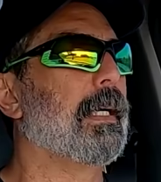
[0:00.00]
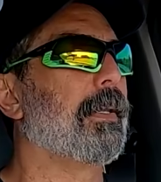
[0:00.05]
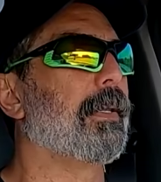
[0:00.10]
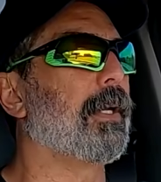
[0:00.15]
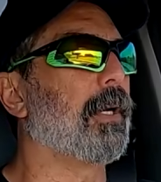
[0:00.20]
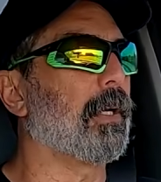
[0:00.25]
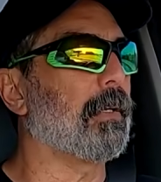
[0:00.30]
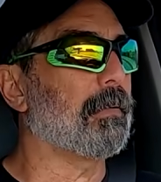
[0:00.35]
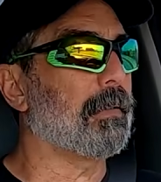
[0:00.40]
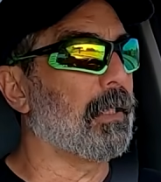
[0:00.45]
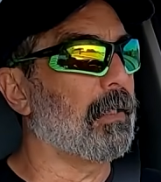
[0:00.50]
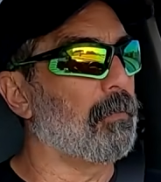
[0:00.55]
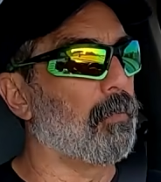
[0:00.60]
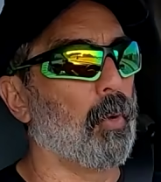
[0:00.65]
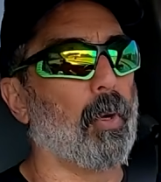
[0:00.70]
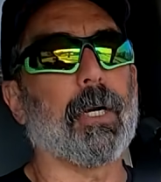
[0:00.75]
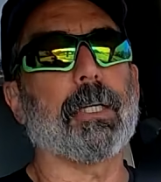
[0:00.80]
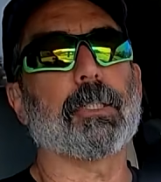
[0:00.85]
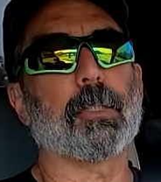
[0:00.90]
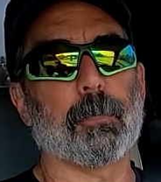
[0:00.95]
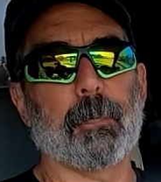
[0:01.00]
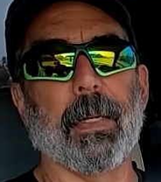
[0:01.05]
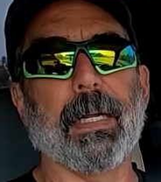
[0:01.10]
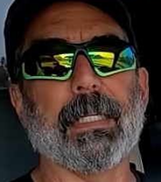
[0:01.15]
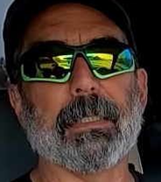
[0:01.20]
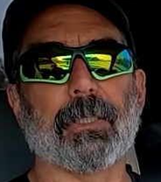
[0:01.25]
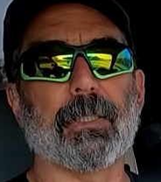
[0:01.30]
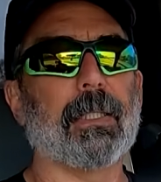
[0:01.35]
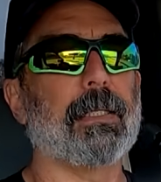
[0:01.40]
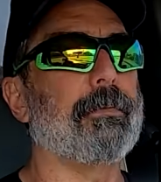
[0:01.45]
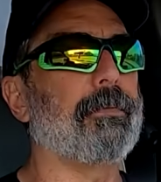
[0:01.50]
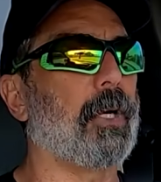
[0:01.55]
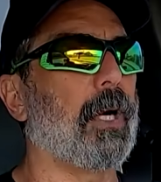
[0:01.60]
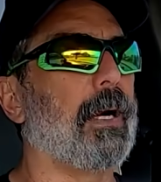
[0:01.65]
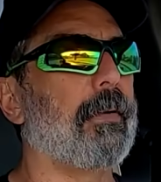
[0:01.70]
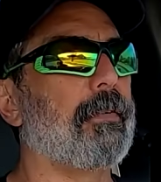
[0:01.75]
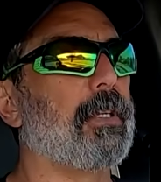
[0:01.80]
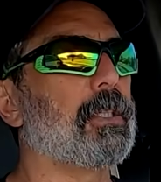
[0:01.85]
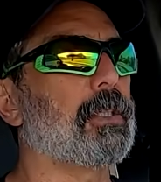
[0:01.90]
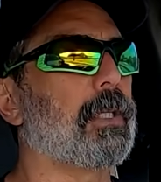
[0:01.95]
They're more expensive,
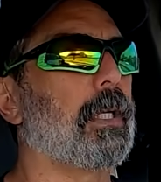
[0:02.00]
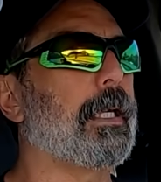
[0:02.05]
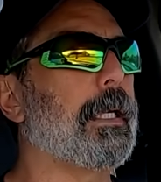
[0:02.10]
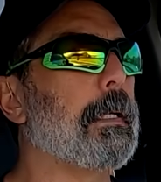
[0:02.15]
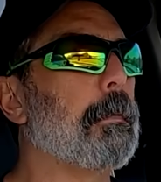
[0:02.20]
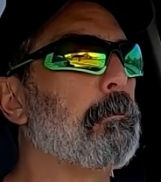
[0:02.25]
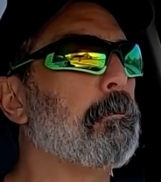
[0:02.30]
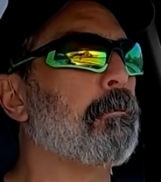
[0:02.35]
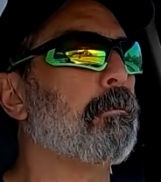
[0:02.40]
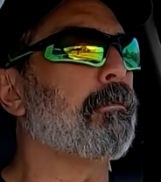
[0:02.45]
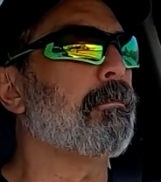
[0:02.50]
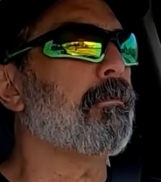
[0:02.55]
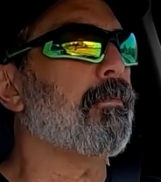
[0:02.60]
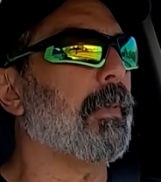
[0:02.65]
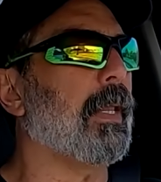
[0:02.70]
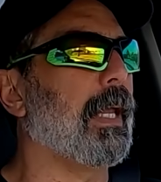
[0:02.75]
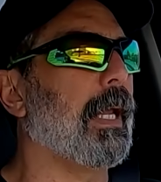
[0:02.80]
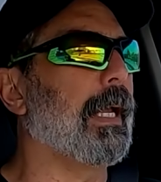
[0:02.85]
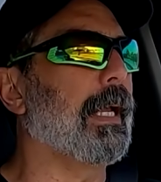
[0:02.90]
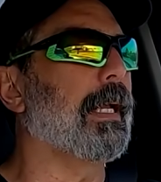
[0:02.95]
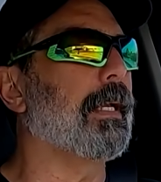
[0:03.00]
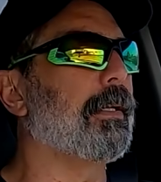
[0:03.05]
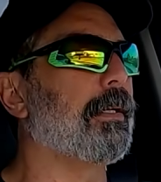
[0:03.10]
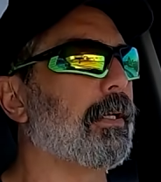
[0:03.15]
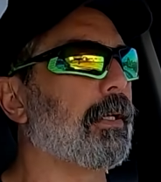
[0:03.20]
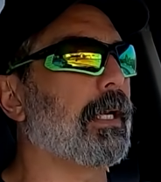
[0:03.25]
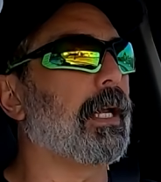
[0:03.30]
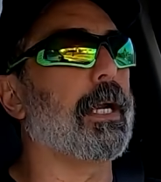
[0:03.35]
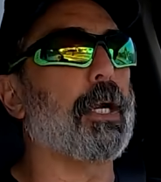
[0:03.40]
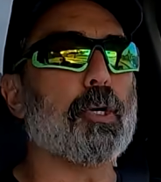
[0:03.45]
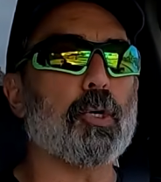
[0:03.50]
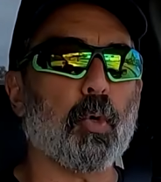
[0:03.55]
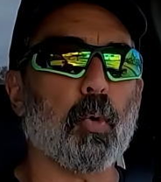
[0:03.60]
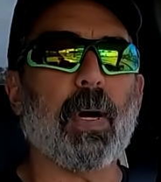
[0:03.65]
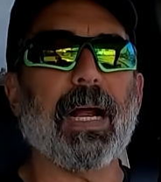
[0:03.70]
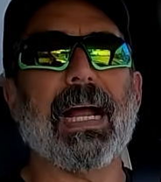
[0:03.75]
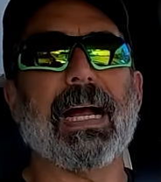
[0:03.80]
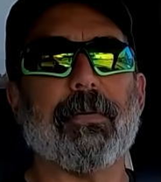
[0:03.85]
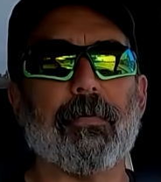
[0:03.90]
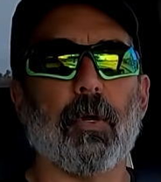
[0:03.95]
obviously, and you got to
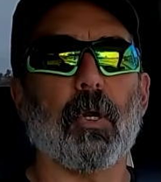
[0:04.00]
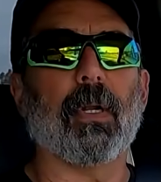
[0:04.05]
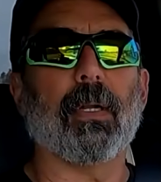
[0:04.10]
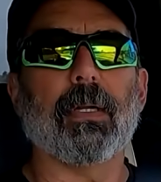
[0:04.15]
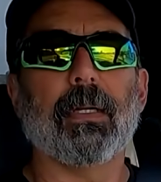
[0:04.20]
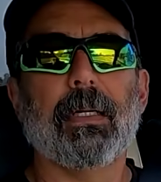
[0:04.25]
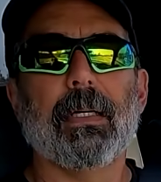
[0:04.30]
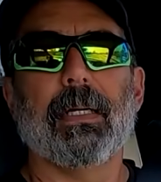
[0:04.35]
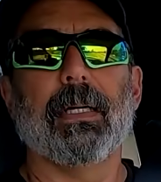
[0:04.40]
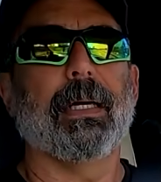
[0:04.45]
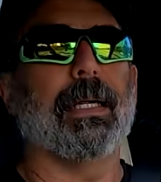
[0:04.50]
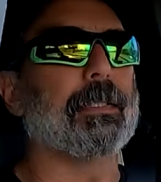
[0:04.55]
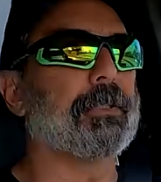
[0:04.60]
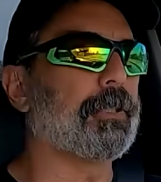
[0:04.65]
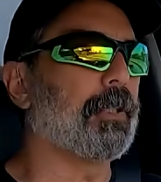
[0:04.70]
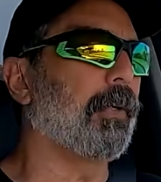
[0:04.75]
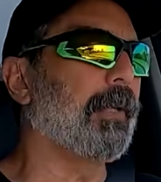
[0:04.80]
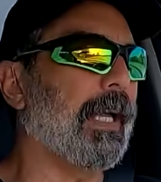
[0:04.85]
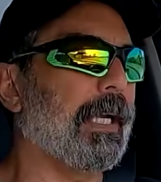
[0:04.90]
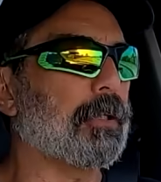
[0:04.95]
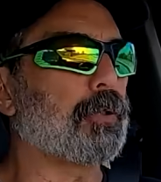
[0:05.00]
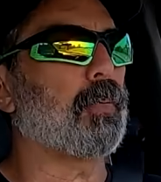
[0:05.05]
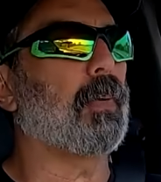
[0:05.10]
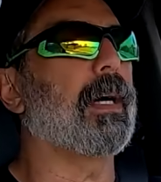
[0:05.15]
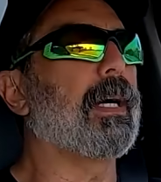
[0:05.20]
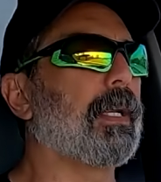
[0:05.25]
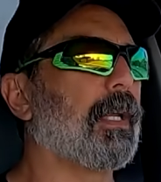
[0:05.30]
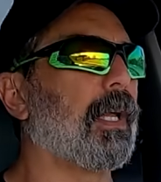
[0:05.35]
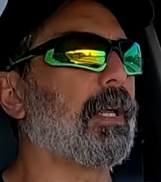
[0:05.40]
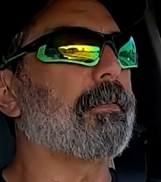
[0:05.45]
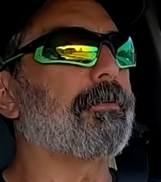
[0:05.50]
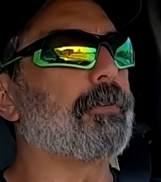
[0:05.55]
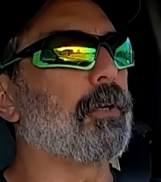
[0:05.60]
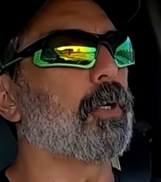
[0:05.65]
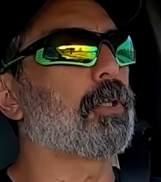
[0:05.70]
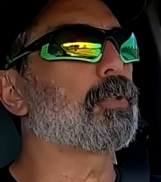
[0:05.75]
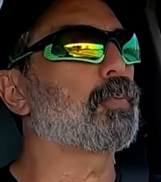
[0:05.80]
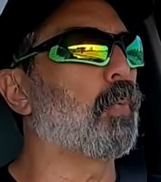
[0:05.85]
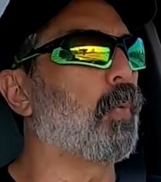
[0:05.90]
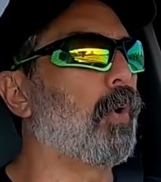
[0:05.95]
travel, and so that's why a lot of
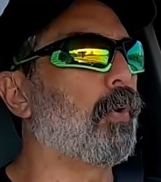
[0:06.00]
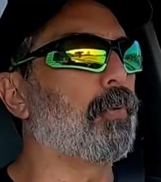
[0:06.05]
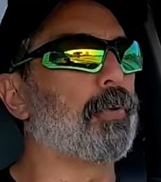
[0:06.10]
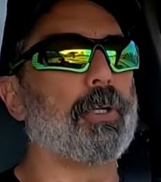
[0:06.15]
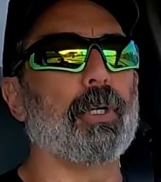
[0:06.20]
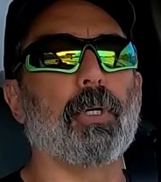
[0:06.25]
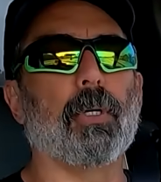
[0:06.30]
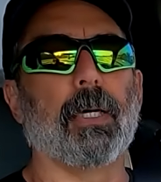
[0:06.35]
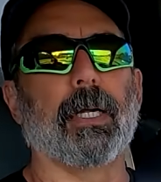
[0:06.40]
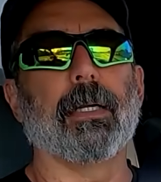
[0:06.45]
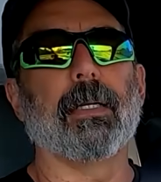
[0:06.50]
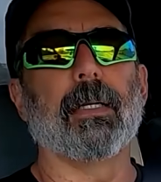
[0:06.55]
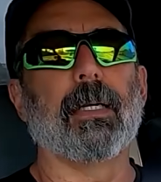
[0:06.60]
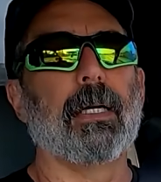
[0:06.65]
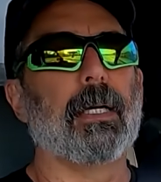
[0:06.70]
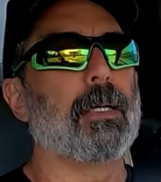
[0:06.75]
folks won't do it.